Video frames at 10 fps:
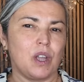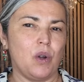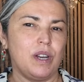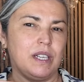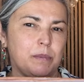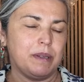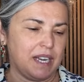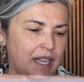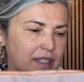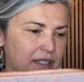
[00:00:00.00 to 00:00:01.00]
or a little bit
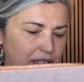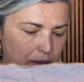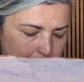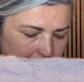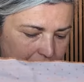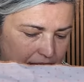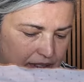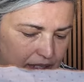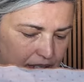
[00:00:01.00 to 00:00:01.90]
less. It'll be nicer